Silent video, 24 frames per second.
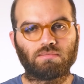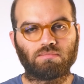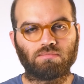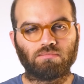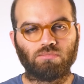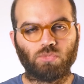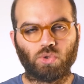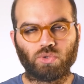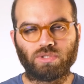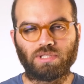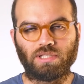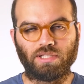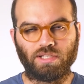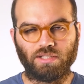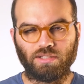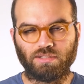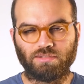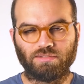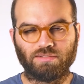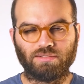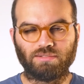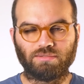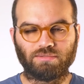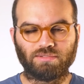mostly
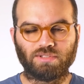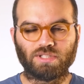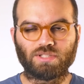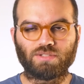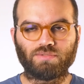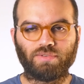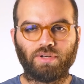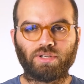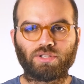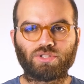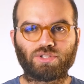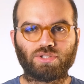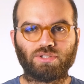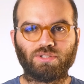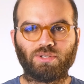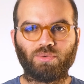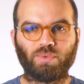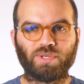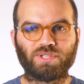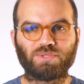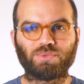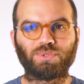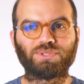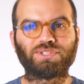dysfunctional
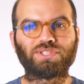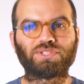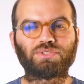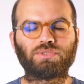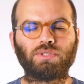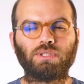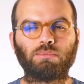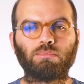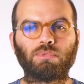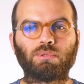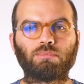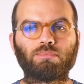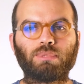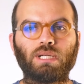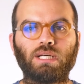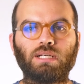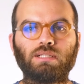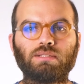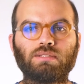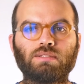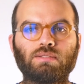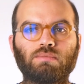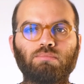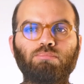wastewater treatment
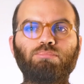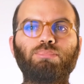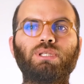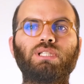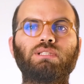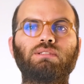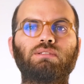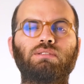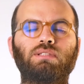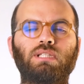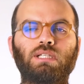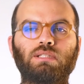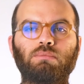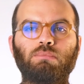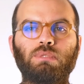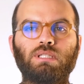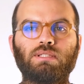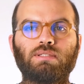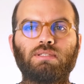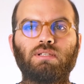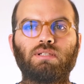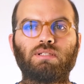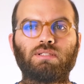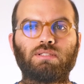plants, but that
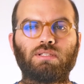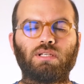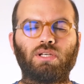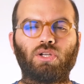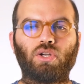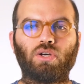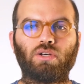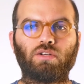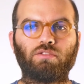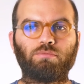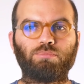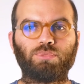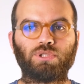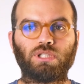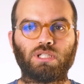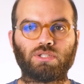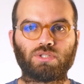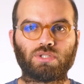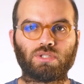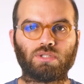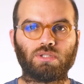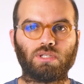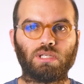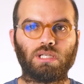means there's a lot of
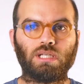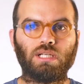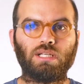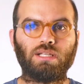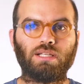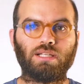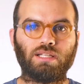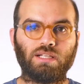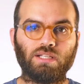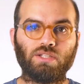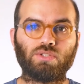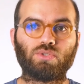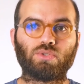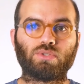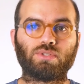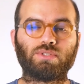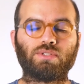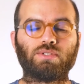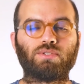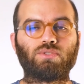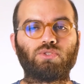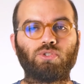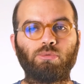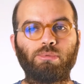potential
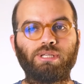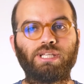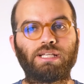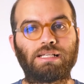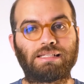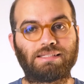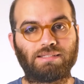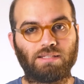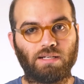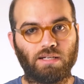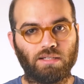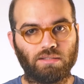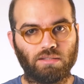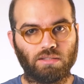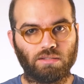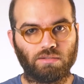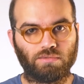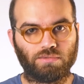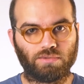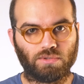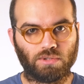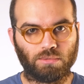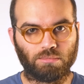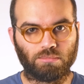resources to be extracted
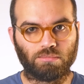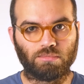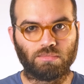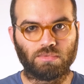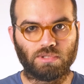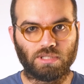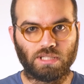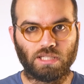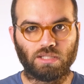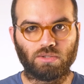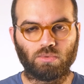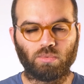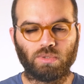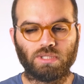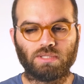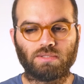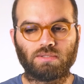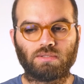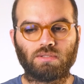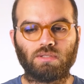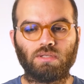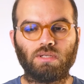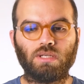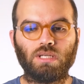from that
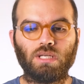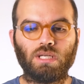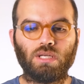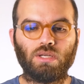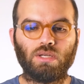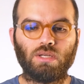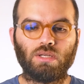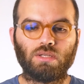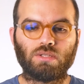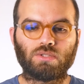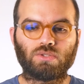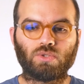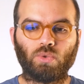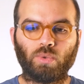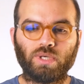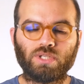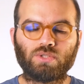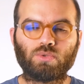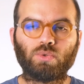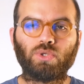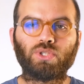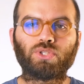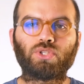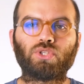waste. So
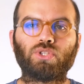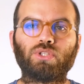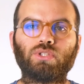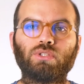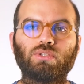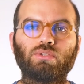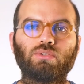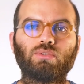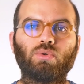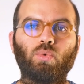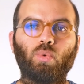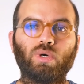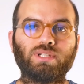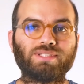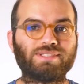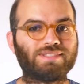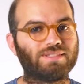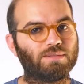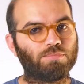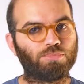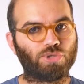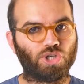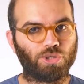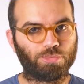wastewater,
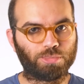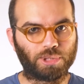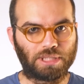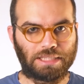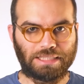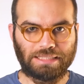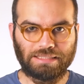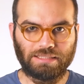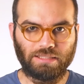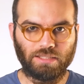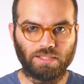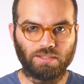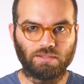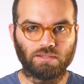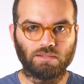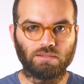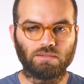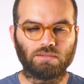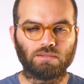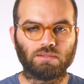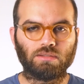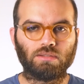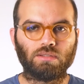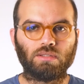once properly
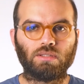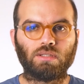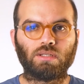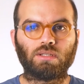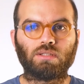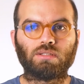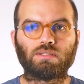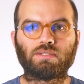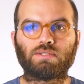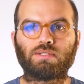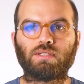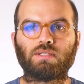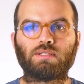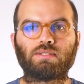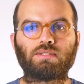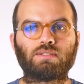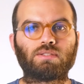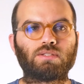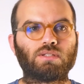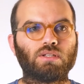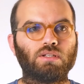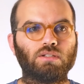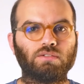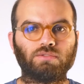treated,
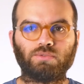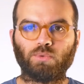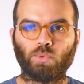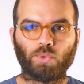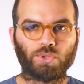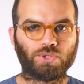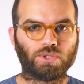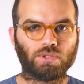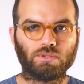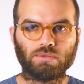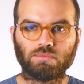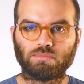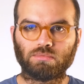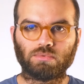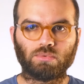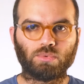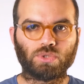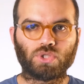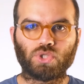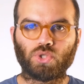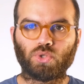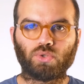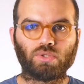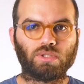consists of water,
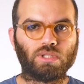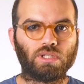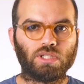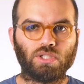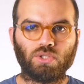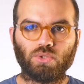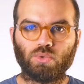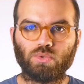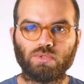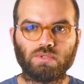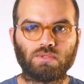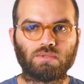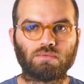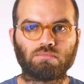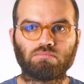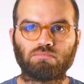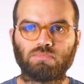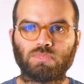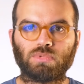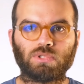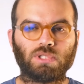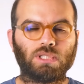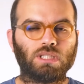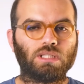which you can reuse
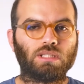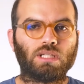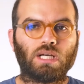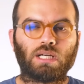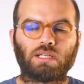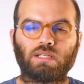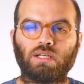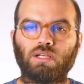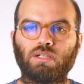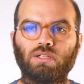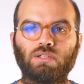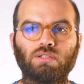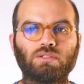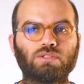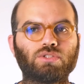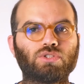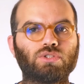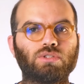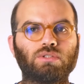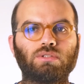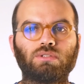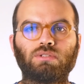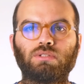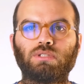in
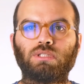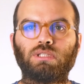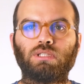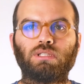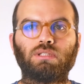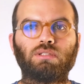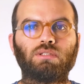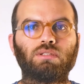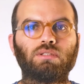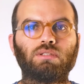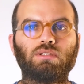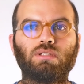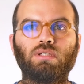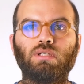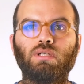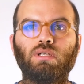agriculture and